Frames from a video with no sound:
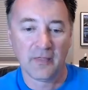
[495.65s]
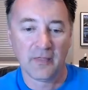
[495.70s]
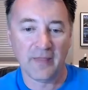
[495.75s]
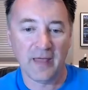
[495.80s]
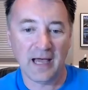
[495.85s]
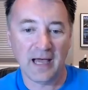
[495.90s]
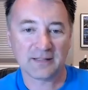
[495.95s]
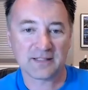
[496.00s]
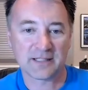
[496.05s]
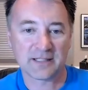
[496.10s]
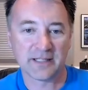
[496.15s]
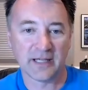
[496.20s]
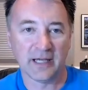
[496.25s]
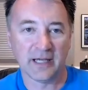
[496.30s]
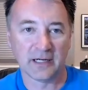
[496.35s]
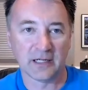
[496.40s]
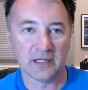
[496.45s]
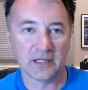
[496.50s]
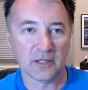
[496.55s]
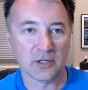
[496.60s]
That's
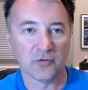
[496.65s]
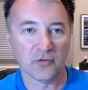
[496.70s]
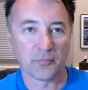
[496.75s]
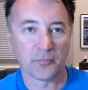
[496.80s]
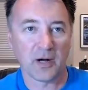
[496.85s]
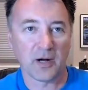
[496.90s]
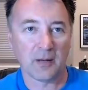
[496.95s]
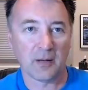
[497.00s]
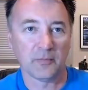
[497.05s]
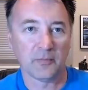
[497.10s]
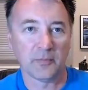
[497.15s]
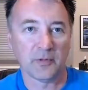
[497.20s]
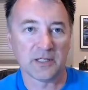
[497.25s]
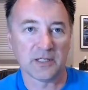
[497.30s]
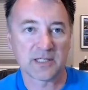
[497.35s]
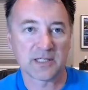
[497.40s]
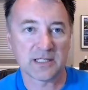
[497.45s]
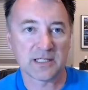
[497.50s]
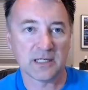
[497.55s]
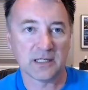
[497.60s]
slated, and you've probably
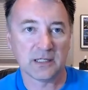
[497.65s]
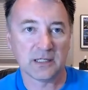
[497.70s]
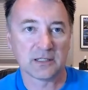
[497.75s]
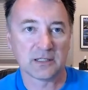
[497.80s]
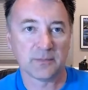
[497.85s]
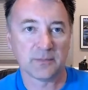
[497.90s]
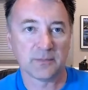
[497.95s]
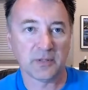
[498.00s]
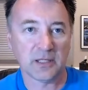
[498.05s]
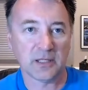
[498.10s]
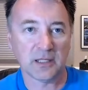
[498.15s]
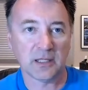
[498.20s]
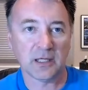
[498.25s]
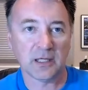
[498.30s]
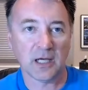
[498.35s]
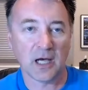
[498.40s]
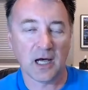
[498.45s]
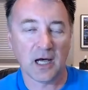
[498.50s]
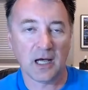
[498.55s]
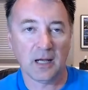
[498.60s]
seen to
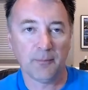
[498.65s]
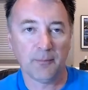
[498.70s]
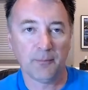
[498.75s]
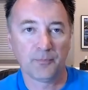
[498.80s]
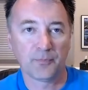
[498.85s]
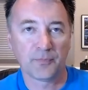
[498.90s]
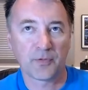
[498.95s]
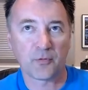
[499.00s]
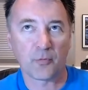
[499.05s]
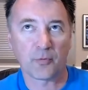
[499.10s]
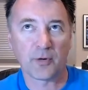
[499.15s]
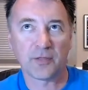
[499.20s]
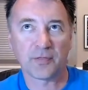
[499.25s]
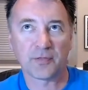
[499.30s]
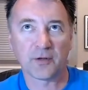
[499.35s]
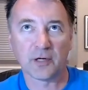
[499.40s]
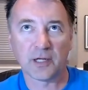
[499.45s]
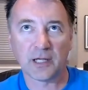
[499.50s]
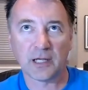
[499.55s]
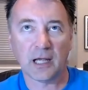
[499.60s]
be um,
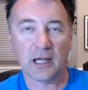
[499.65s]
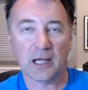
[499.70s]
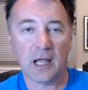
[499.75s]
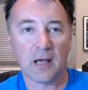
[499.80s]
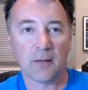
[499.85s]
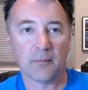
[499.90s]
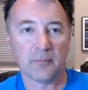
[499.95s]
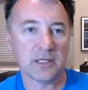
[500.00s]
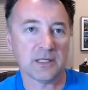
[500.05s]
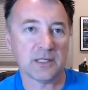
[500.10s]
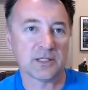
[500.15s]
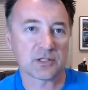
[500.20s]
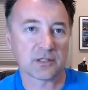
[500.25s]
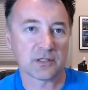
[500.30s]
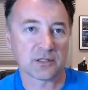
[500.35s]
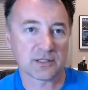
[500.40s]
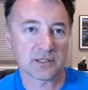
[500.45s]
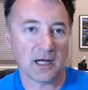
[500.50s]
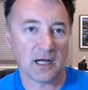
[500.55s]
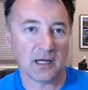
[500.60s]
3:30 a.m.
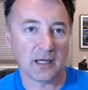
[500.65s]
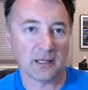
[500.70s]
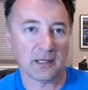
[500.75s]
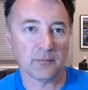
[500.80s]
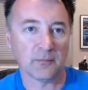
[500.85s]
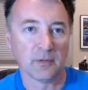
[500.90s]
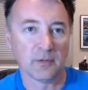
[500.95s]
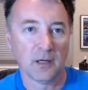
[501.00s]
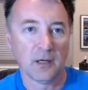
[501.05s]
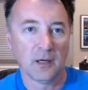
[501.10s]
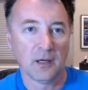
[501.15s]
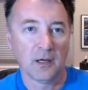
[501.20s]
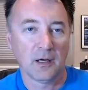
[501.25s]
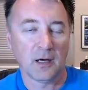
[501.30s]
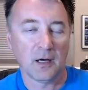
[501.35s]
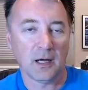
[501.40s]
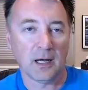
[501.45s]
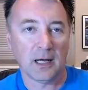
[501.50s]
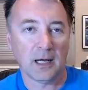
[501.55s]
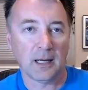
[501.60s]
Eastern time
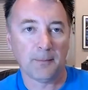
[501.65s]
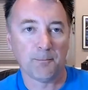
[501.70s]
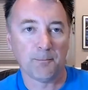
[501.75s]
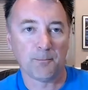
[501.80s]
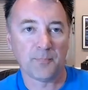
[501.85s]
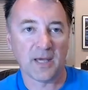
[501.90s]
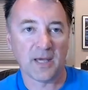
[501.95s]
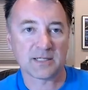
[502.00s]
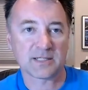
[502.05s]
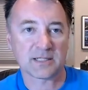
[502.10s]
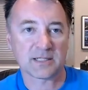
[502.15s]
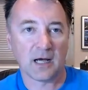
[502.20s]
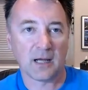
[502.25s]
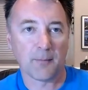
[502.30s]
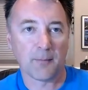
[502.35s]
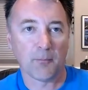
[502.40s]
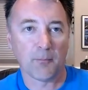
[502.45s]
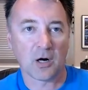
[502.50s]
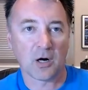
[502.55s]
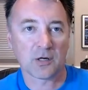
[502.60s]
um, based
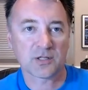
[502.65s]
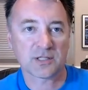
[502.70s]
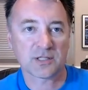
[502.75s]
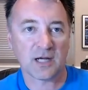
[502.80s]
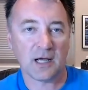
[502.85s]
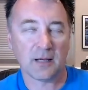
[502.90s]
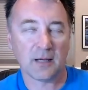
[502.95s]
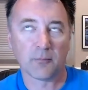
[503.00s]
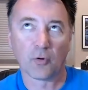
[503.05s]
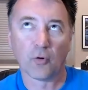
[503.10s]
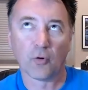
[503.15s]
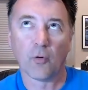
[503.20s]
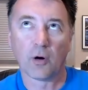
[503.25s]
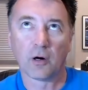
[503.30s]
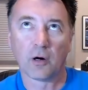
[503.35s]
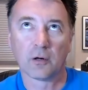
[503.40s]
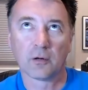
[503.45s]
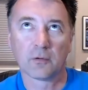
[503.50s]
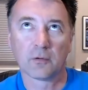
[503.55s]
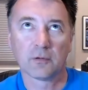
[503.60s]
on Mars time
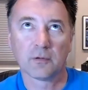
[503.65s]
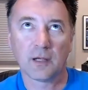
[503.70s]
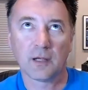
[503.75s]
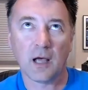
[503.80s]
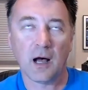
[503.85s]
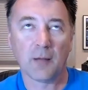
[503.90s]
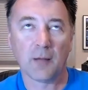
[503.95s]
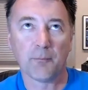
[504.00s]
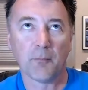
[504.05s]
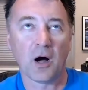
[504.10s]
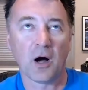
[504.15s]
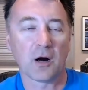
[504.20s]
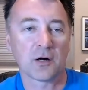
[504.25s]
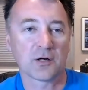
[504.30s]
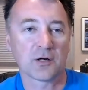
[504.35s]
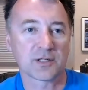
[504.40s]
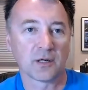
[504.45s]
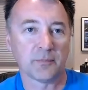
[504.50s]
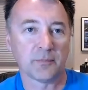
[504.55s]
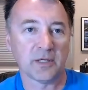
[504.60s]
or on
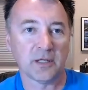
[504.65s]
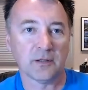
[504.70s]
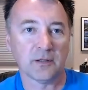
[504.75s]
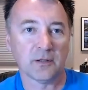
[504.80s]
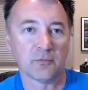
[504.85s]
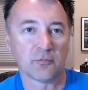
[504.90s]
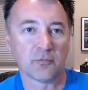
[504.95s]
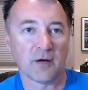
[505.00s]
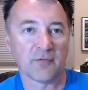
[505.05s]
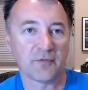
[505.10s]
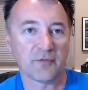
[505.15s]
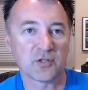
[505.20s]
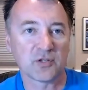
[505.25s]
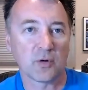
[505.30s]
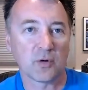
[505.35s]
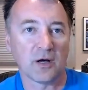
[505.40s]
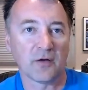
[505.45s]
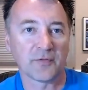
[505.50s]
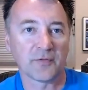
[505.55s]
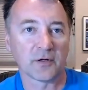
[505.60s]
Mars, it'll be roughly
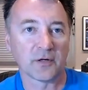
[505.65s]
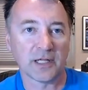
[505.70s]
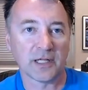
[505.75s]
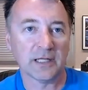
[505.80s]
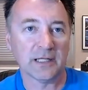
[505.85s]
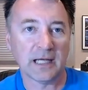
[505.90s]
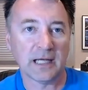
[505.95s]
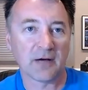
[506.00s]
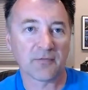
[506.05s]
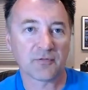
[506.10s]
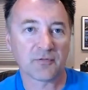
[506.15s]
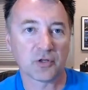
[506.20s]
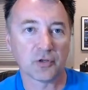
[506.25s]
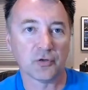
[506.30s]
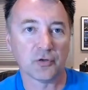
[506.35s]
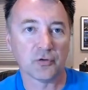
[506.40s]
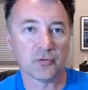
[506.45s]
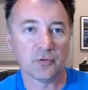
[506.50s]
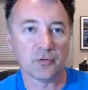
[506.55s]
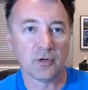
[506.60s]
12.30 in the
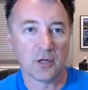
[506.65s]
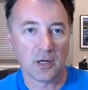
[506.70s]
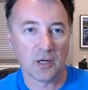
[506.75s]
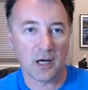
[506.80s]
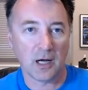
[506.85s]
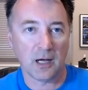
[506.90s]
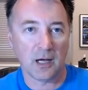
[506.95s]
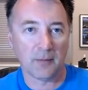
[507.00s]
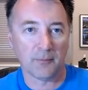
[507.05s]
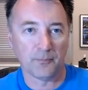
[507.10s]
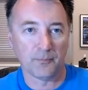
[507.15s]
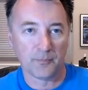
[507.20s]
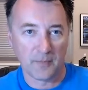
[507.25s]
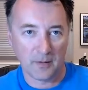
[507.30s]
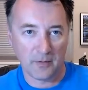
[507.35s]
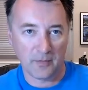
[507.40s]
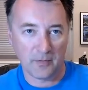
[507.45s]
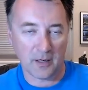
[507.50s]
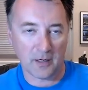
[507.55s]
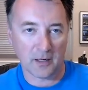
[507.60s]
afternoon um,
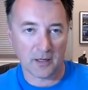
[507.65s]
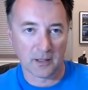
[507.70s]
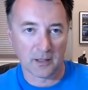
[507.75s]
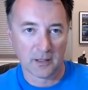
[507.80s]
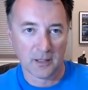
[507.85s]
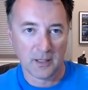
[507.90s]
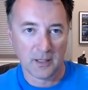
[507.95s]
there.